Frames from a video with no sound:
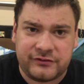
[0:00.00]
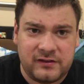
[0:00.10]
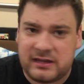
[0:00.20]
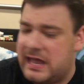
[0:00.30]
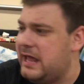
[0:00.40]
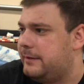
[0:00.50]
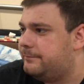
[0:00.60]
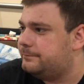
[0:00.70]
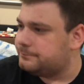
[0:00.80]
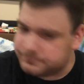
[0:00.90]
to the
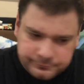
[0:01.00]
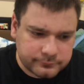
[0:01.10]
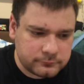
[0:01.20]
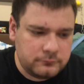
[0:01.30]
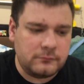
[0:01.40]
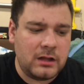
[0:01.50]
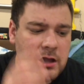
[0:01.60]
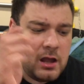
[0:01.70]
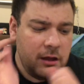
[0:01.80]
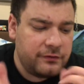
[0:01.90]
game.
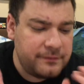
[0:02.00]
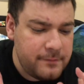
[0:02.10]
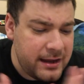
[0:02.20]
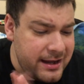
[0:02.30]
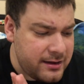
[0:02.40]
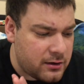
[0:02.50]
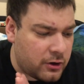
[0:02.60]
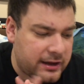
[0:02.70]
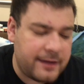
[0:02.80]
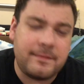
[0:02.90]

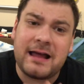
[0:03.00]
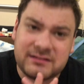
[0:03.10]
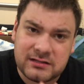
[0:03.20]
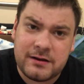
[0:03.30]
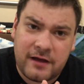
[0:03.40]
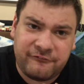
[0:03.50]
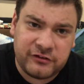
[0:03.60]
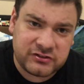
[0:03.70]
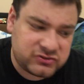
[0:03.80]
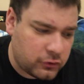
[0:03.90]
Okay, that's enough
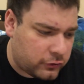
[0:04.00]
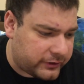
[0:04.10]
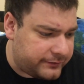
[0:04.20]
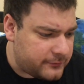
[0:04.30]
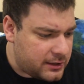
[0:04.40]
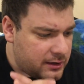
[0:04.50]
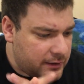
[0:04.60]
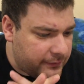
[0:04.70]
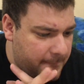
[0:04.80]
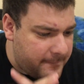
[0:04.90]
for the story.
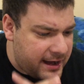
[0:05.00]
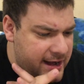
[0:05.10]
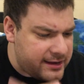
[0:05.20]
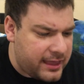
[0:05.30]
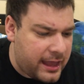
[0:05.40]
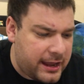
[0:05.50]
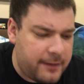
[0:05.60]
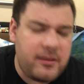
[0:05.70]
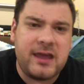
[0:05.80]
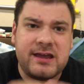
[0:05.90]
The main
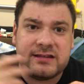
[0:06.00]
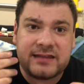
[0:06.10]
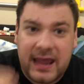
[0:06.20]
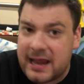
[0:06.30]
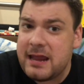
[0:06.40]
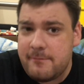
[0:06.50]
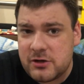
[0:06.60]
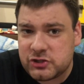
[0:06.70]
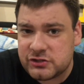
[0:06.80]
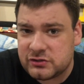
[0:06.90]
game is 8
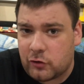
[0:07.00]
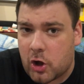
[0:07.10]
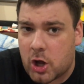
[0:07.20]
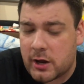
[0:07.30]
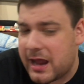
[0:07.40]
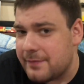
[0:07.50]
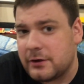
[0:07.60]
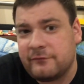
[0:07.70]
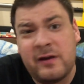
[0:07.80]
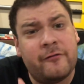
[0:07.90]
missions long, and
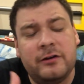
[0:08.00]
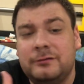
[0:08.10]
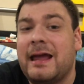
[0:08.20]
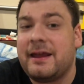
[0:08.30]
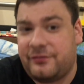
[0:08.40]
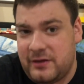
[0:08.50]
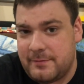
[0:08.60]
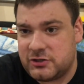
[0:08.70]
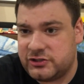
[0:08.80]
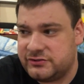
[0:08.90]
they're very lengthy
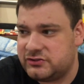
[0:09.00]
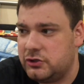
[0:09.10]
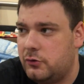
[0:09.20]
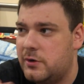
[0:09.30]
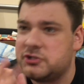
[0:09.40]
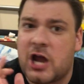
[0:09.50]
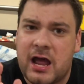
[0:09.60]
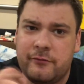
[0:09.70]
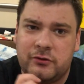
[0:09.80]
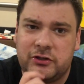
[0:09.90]
missions too, which
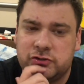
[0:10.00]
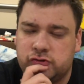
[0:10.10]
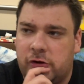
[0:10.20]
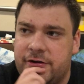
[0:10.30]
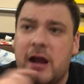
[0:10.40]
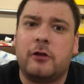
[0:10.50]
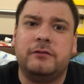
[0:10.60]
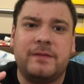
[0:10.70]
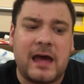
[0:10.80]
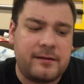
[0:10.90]
I really enjoy. Not
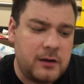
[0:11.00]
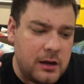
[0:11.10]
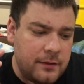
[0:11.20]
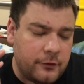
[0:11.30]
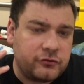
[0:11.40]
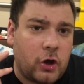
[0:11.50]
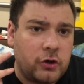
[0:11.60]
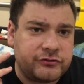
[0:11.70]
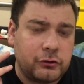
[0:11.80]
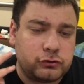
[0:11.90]
only that, there's
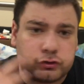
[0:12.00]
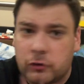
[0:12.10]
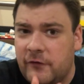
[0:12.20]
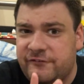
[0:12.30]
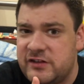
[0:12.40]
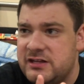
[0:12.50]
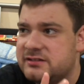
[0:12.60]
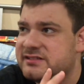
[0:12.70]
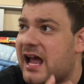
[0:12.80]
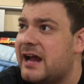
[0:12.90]
also
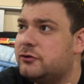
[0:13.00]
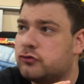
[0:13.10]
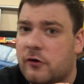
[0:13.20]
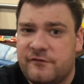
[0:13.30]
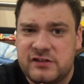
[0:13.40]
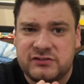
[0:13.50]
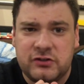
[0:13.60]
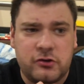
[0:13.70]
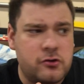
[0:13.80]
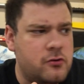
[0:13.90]
side trophies
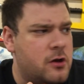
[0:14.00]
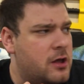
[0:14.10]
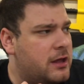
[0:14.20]
to do